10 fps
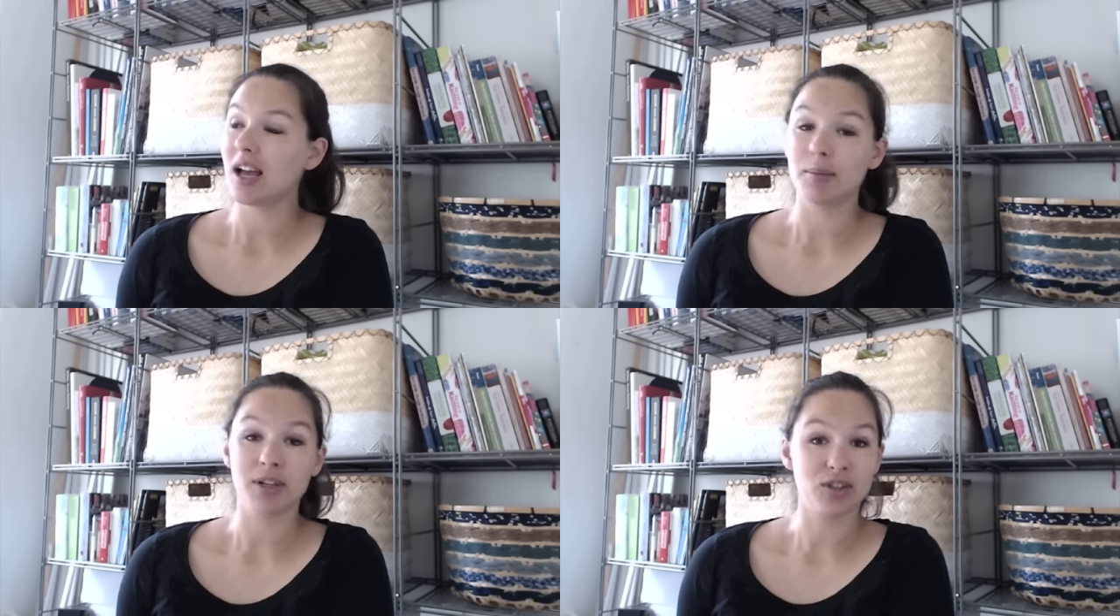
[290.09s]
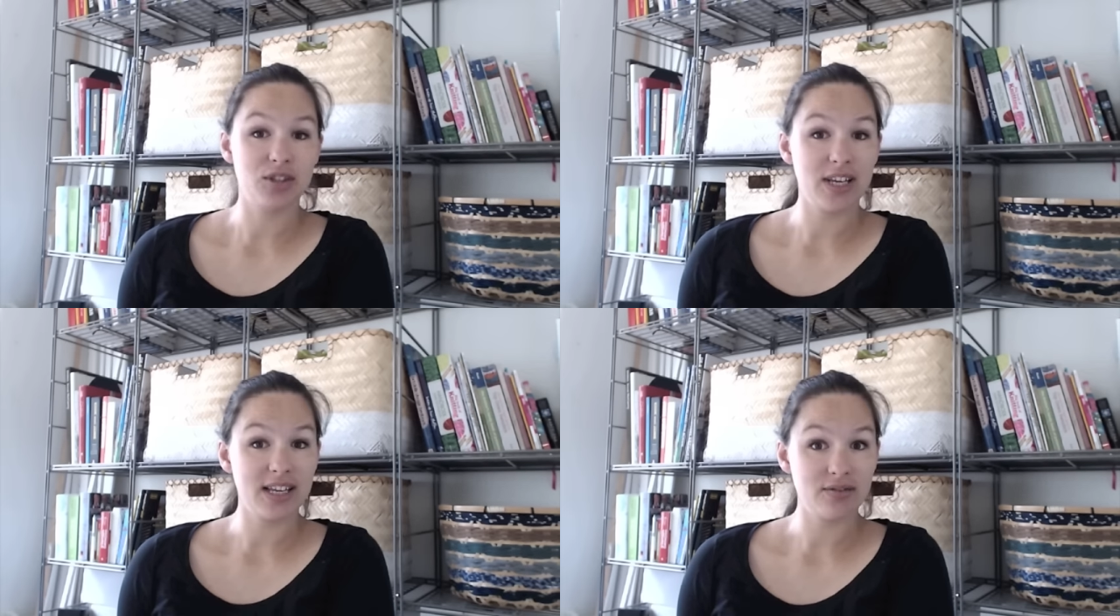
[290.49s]
because
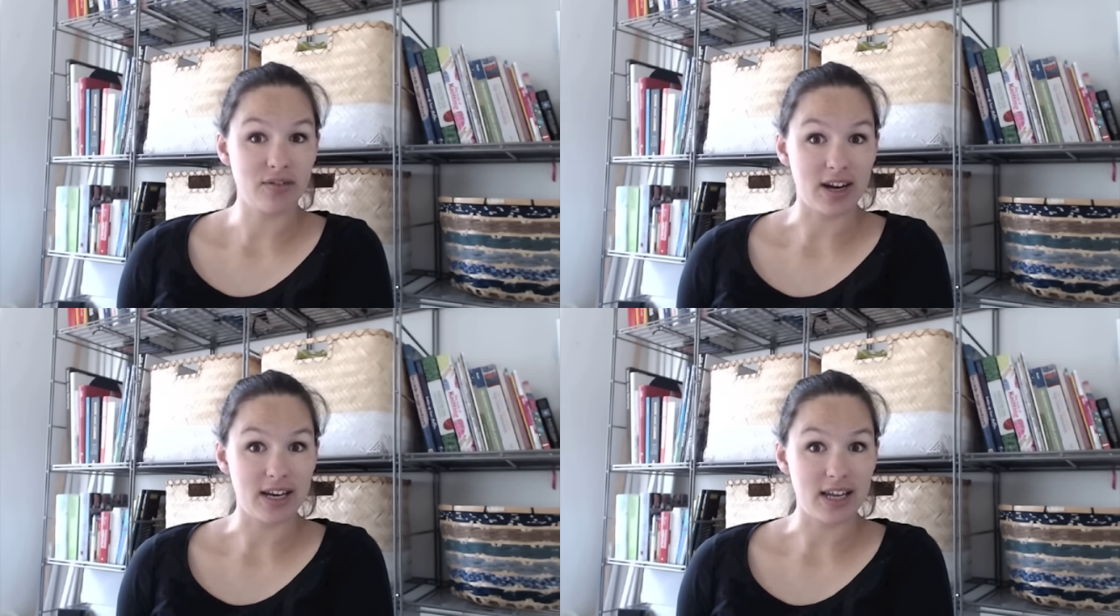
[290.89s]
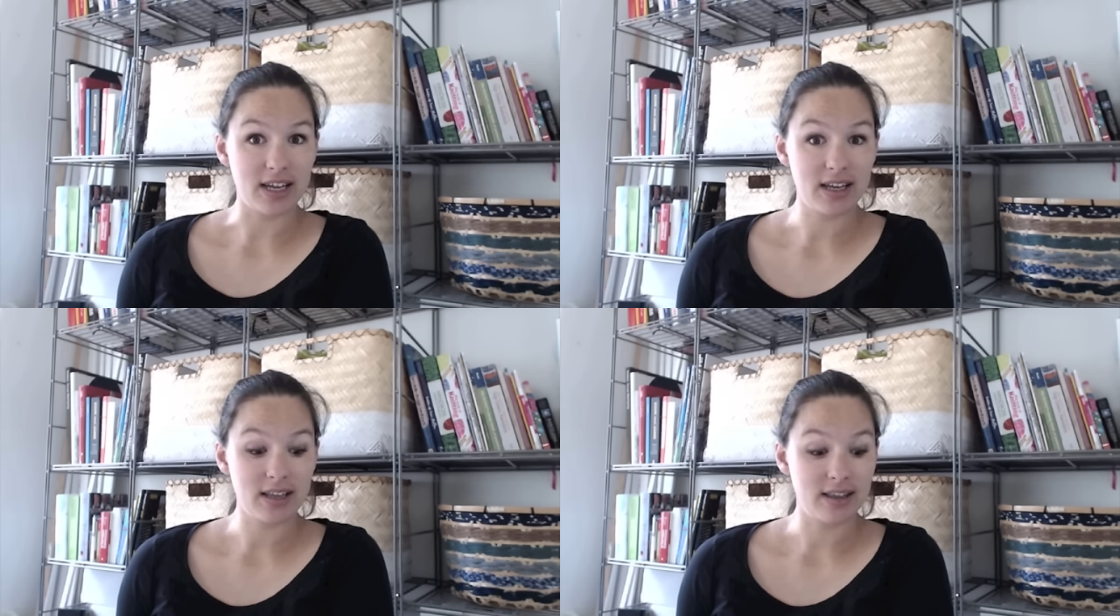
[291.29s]
today is
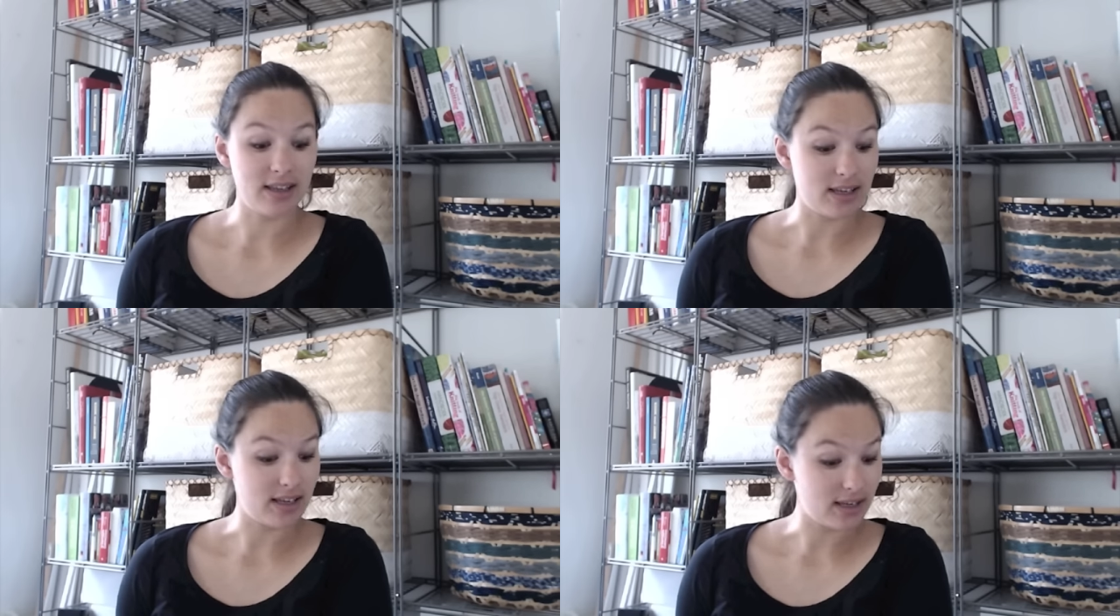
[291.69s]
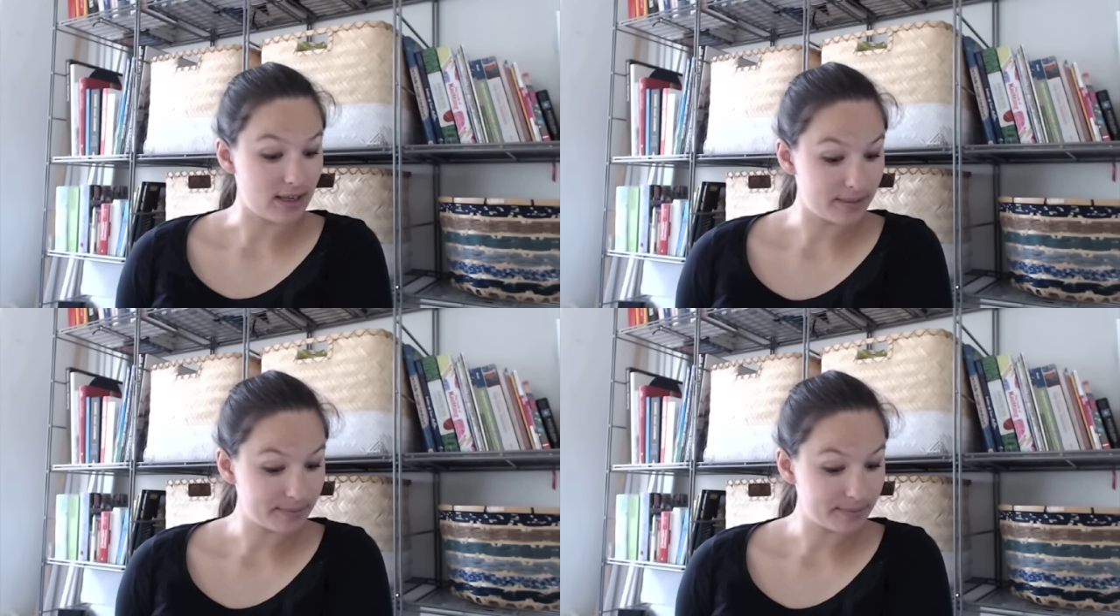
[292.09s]
Friday, it's